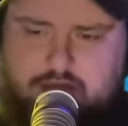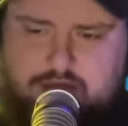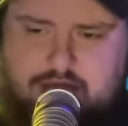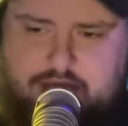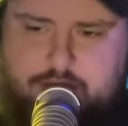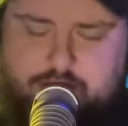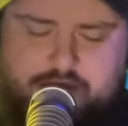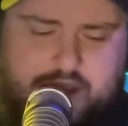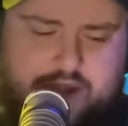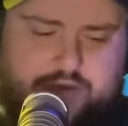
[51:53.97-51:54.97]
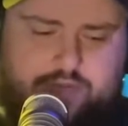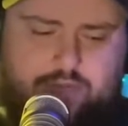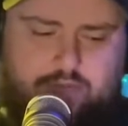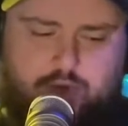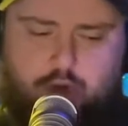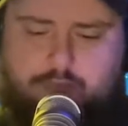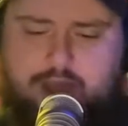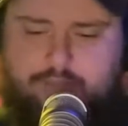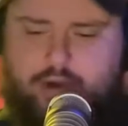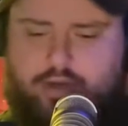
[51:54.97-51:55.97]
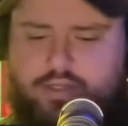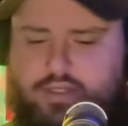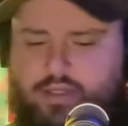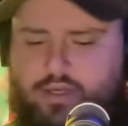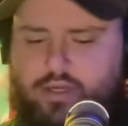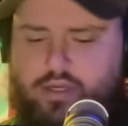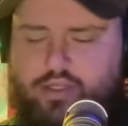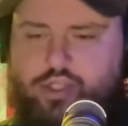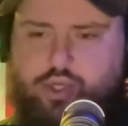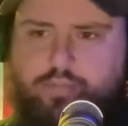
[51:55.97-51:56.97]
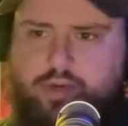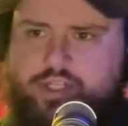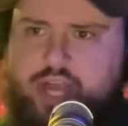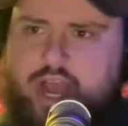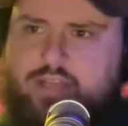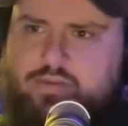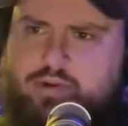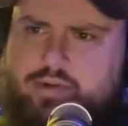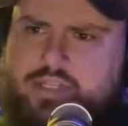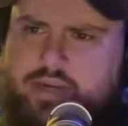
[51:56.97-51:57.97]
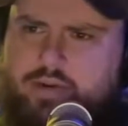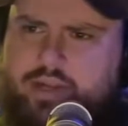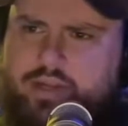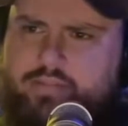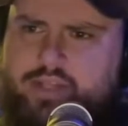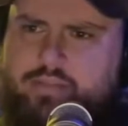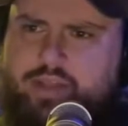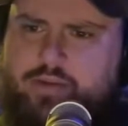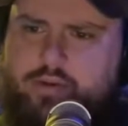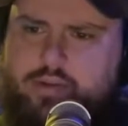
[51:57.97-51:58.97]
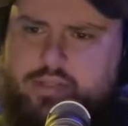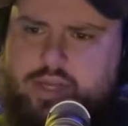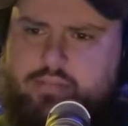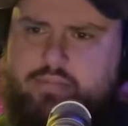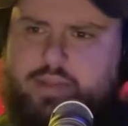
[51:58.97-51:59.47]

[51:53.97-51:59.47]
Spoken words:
Thank you again, new members, super chats. Where is it? Wait, let me throw those up.